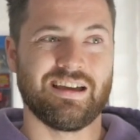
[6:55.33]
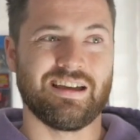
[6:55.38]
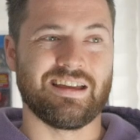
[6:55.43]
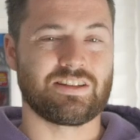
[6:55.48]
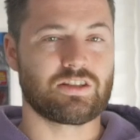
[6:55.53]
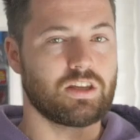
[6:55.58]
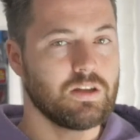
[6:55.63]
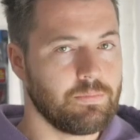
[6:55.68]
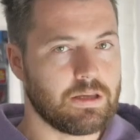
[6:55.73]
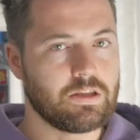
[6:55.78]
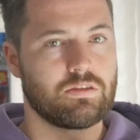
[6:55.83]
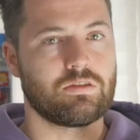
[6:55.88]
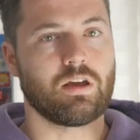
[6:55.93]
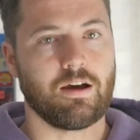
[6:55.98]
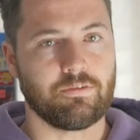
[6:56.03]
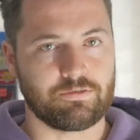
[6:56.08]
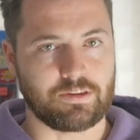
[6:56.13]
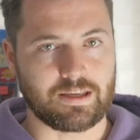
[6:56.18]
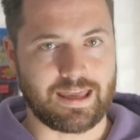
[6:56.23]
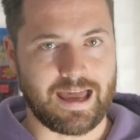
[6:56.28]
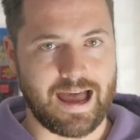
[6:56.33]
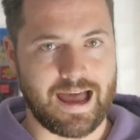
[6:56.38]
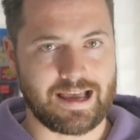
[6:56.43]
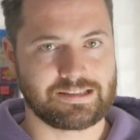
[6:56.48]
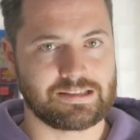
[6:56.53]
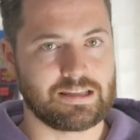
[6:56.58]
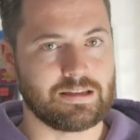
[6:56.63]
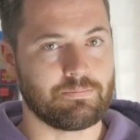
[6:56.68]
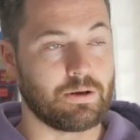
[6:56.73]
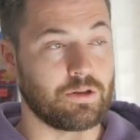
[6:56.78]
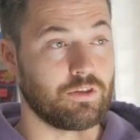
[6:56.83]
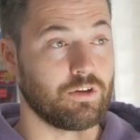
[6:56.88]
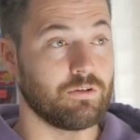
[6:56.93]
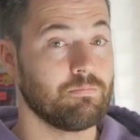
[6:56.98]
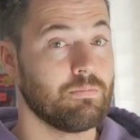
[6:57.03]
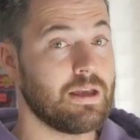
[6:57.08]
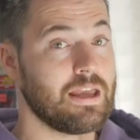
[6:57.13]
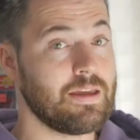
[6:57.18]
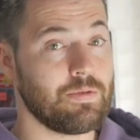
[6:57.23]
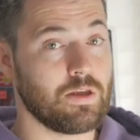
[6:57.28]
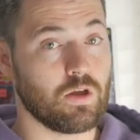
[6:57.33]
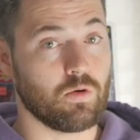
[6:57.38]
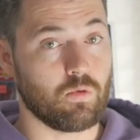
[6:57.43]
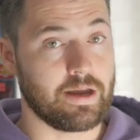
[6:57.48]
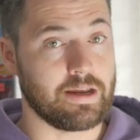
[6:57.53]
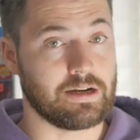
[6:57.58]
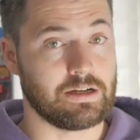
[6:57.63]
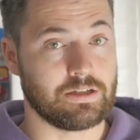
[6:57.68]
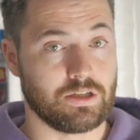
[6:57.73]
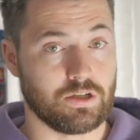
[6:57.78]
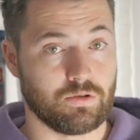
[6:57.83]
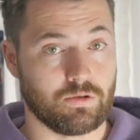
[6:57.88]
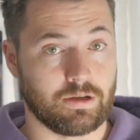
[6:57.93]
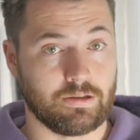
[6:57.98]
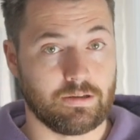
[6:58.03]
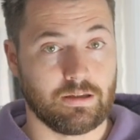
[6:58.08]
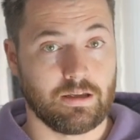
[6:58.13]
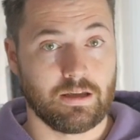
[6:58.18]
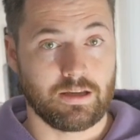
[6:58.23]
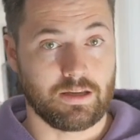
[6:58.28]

it's going to be tough to cast it, but there may be a way to do it.